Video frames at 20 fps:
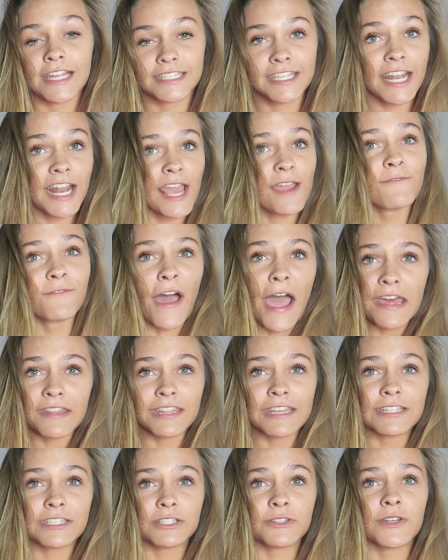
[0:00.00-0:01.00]
and today I'm
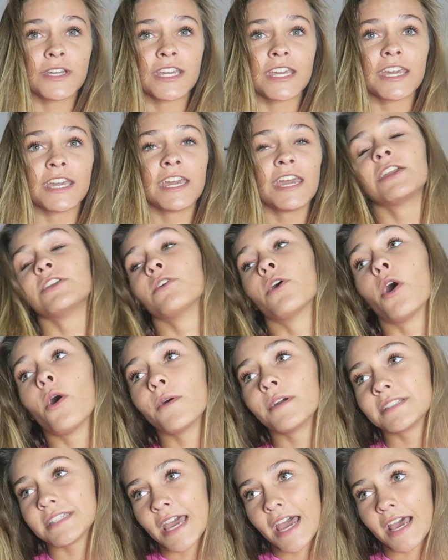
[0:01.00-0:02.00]
finally doing it. You
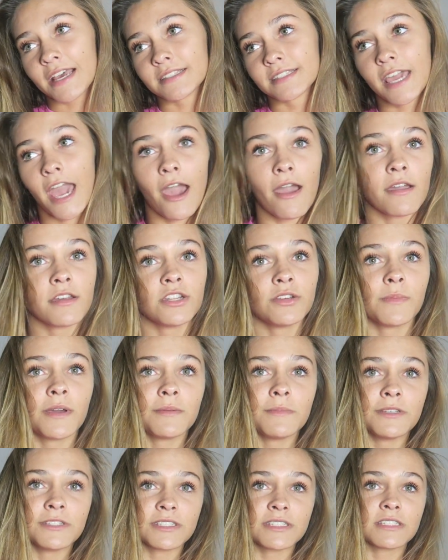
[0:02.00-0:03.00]
always ask how I do my
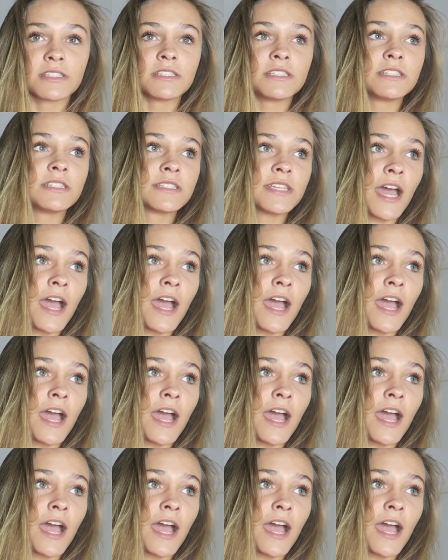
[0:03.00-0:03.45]
Musical.lys,